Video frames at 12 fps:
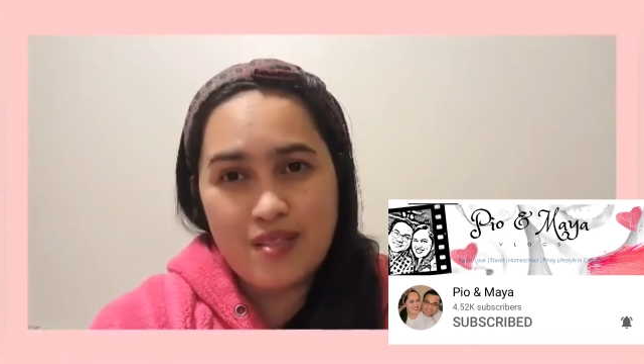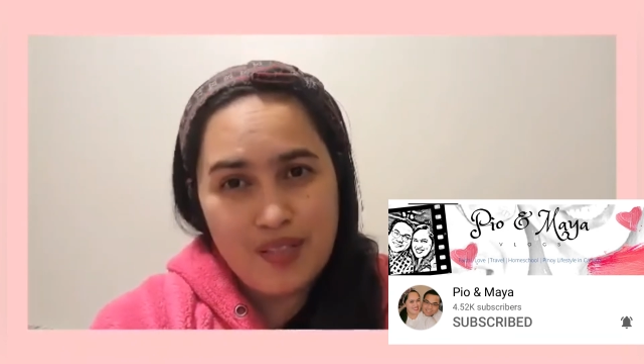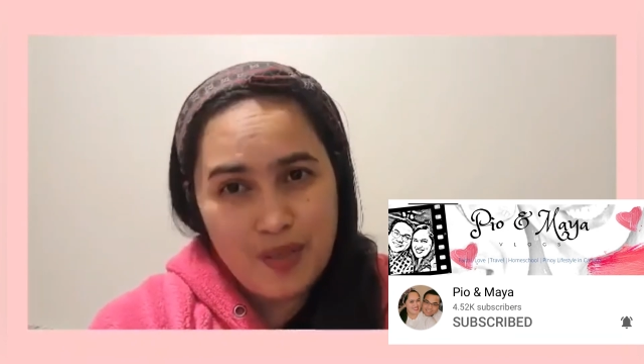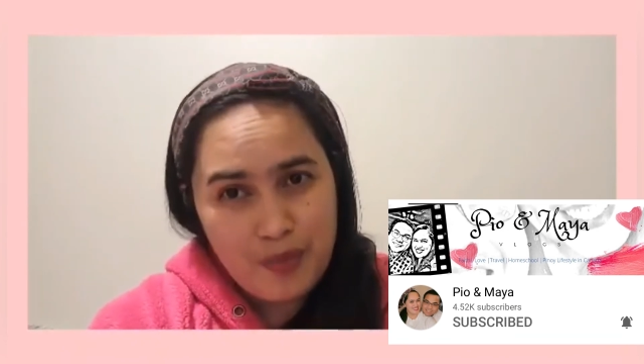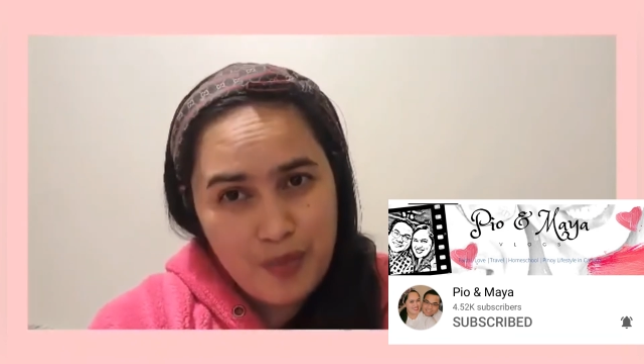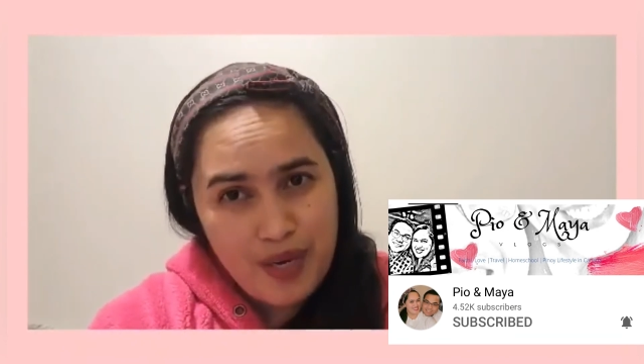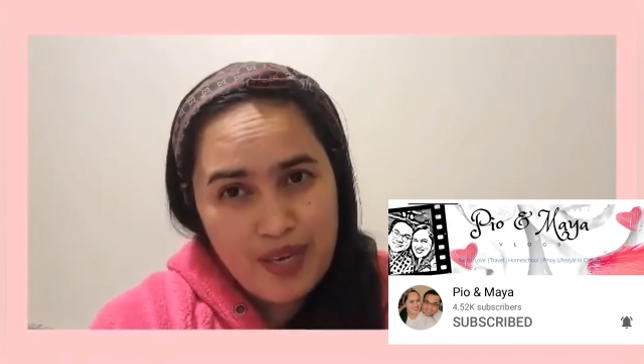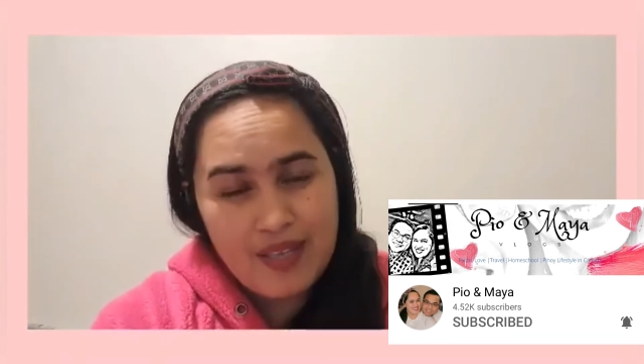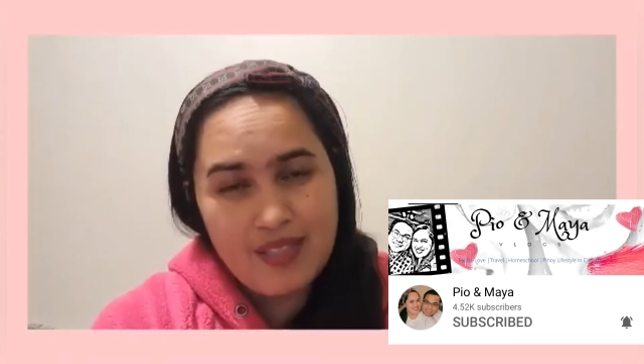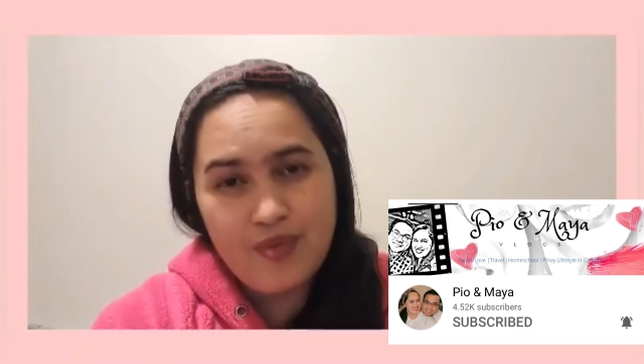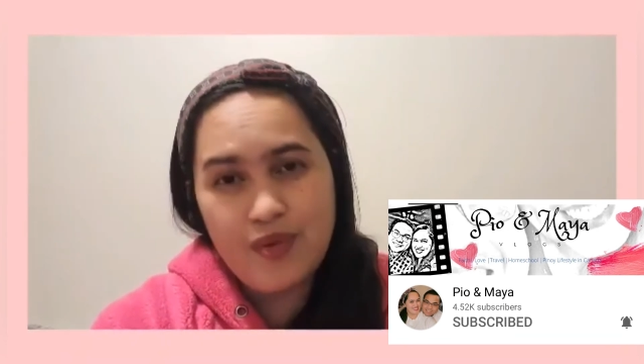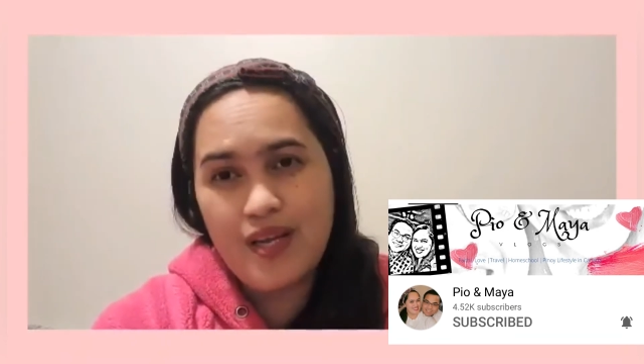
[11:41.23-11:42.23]
your
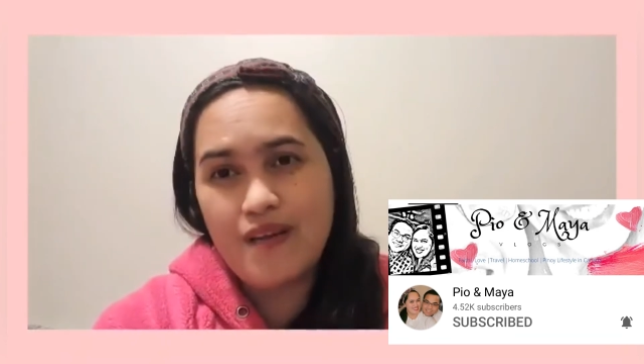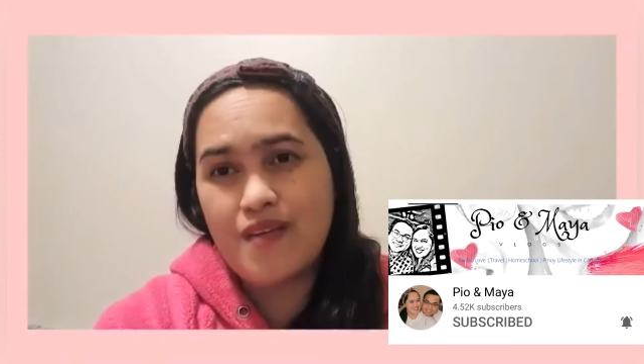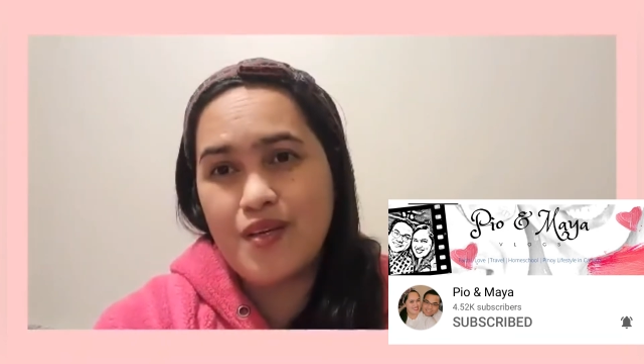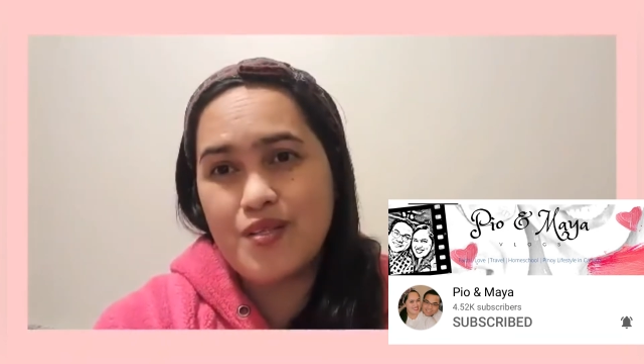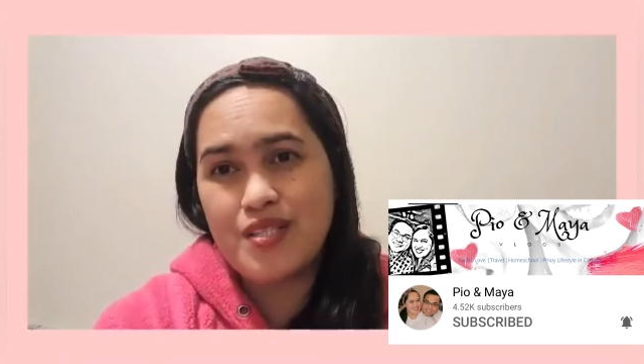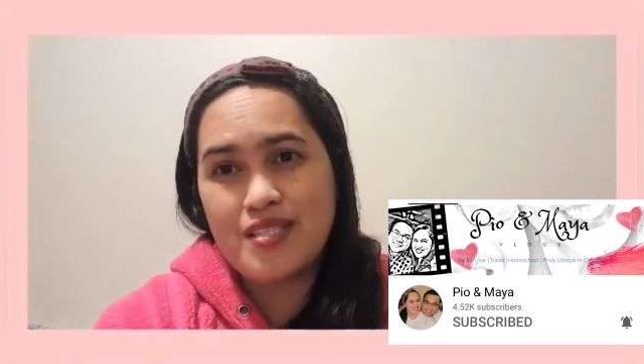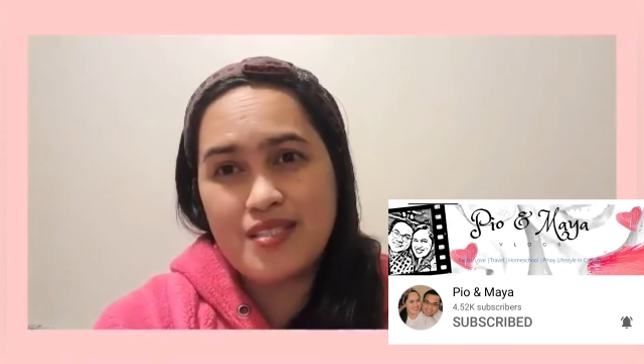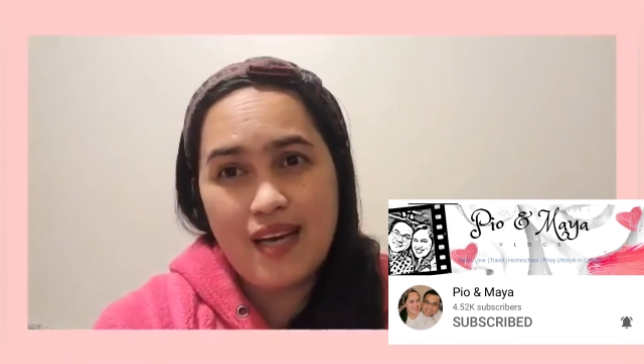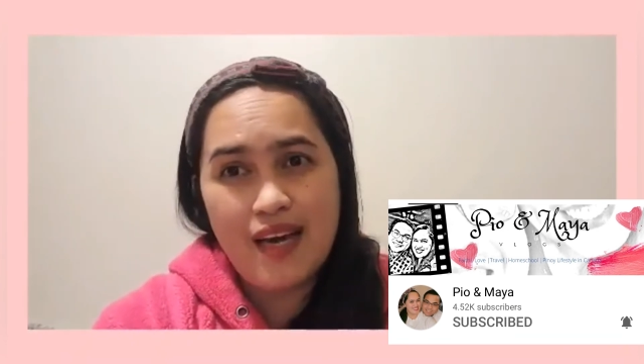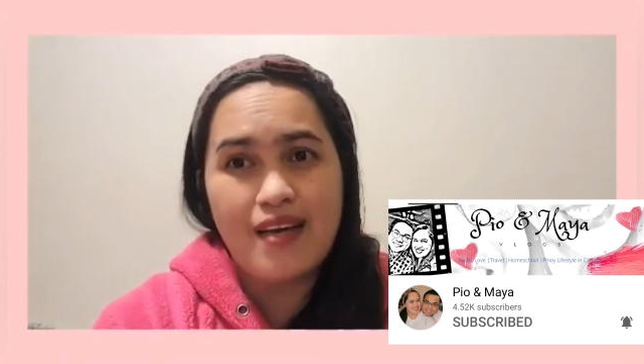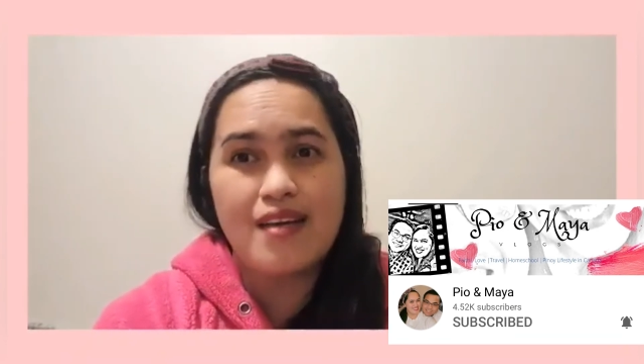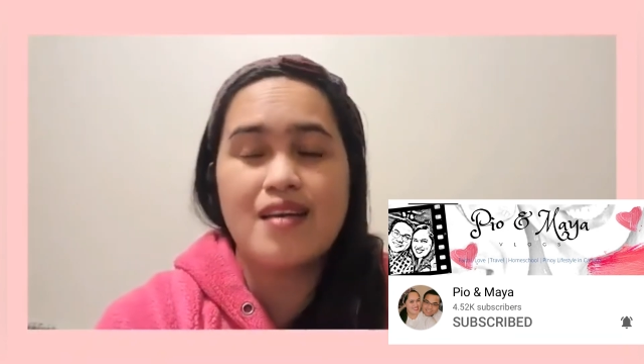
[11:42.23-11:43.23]
prayers, whatever you
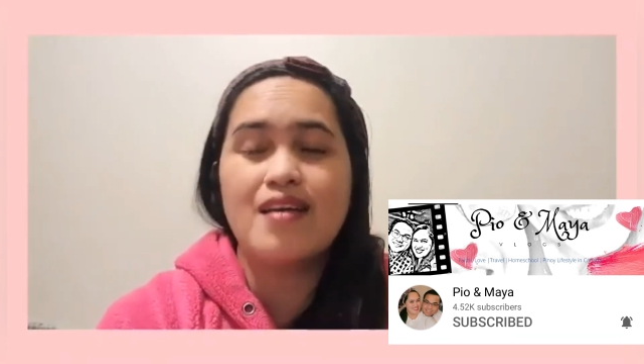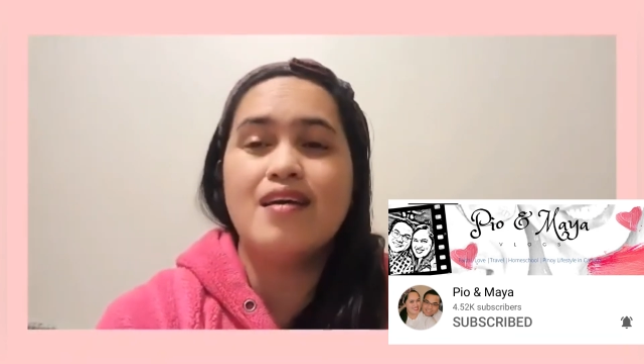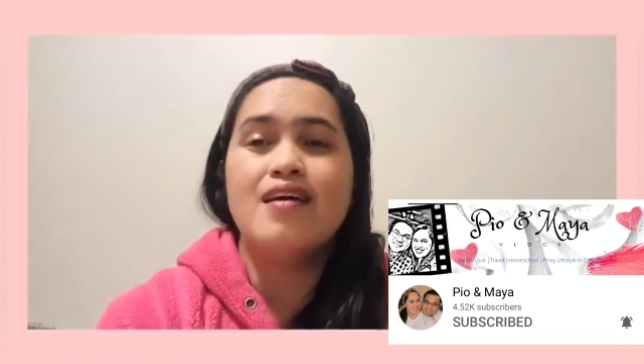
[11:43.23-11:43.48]
desire.